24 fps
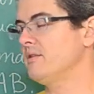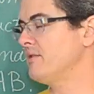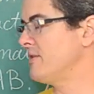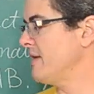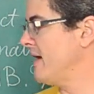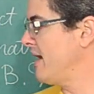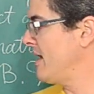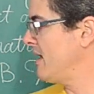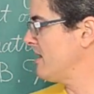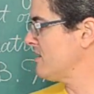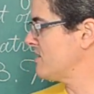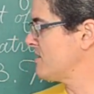
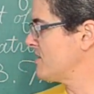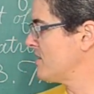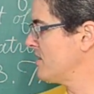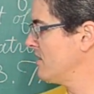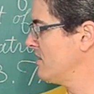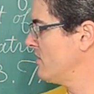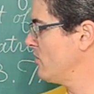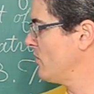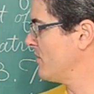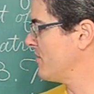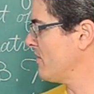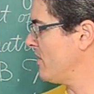that
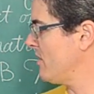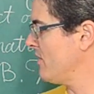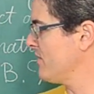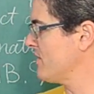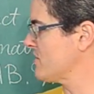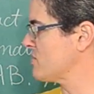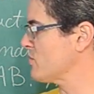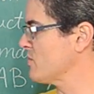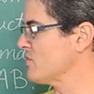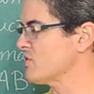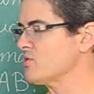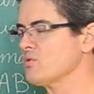with all
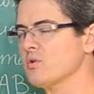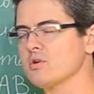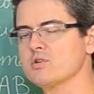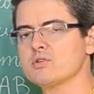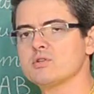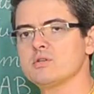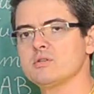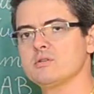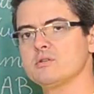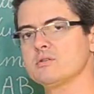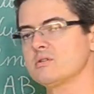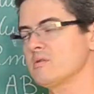this
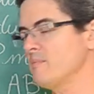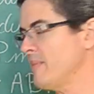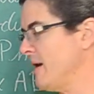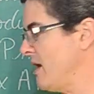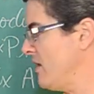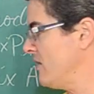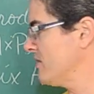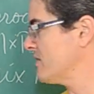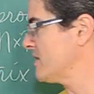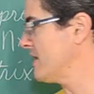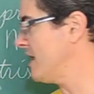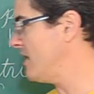restrictions about